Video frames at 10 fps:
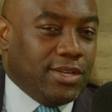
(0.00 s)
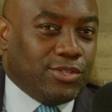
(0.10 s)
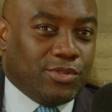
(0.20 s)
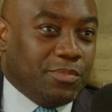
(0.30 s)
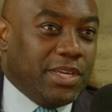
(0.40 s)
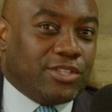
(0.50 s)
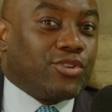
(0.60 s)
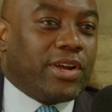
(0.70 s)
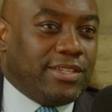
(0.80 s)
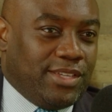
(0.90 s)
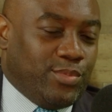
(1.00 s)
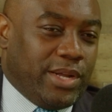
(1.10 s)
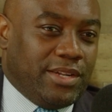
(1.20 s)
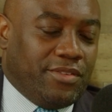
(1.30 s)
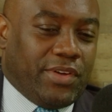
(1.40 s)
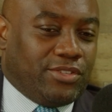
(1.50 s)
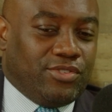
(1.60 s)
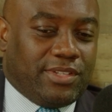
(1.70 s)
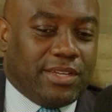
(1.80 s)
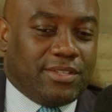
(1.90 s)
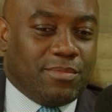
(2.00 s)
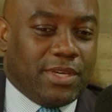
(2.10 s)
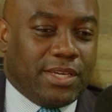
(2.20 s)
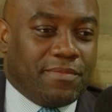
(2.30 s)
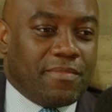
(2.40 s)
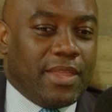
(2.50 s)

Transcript: so to me it's crazy when an investor says to me